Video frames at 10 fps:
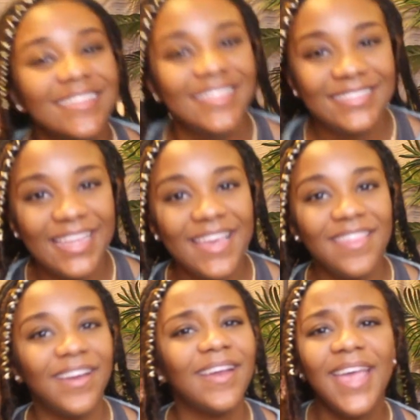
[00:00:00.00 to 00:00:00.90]
stay in
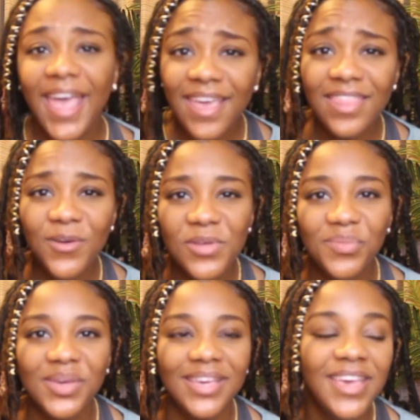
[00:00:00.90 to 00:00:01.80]
there. Hang in there with
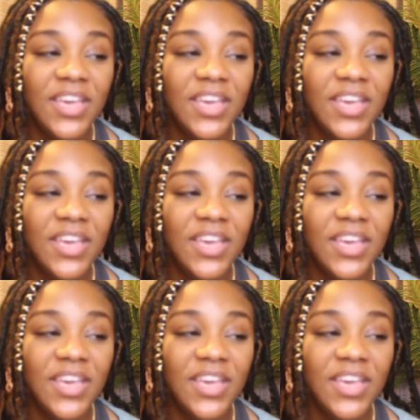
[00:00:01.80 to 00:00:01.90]
me.